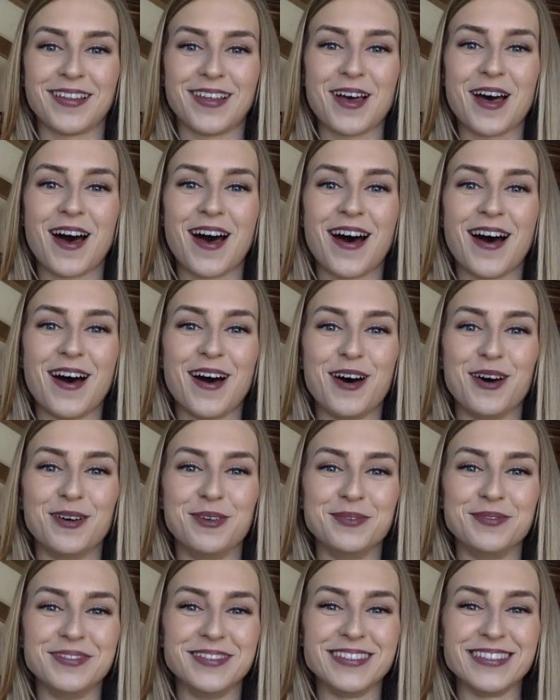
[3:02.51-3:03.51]

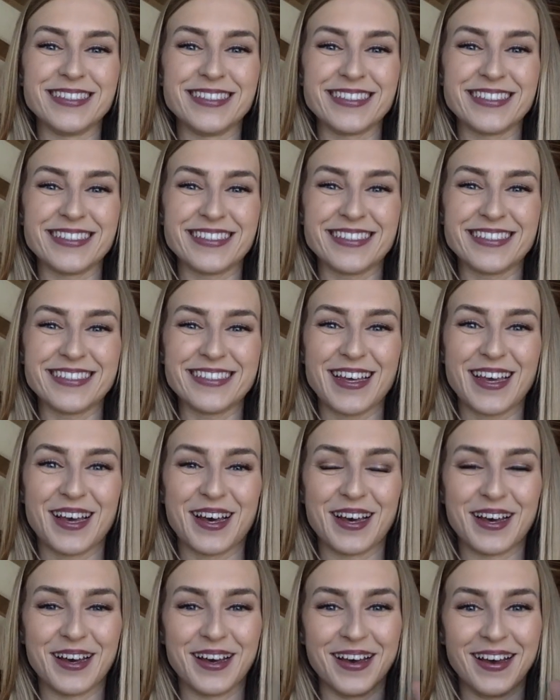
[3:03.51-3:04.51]

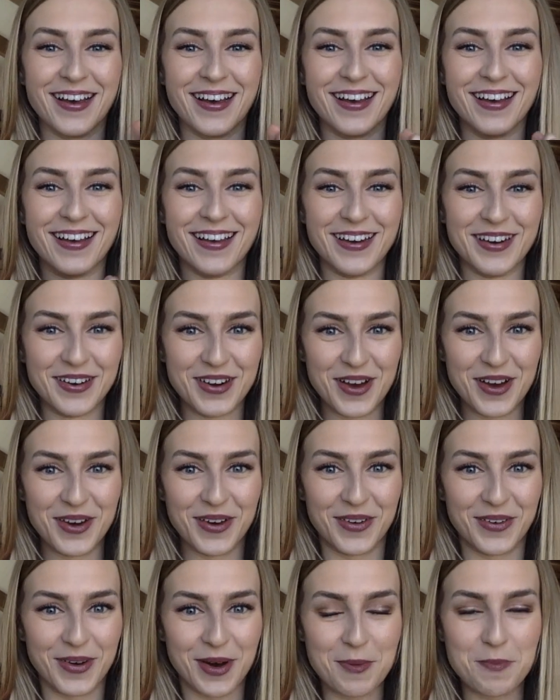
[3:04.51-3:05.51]
I don't
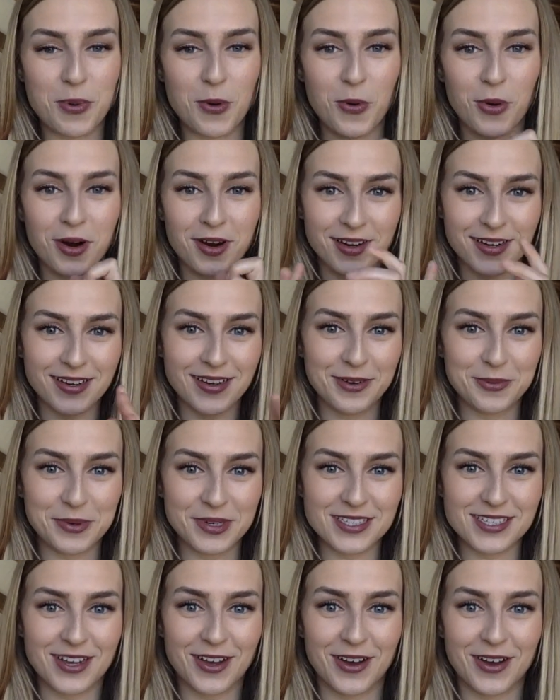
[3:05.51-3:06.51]
know, a board? What
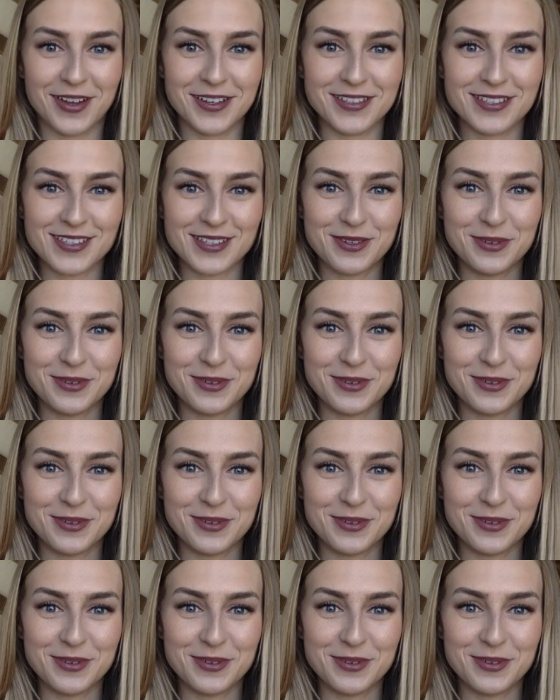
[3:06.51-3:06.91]
is it called?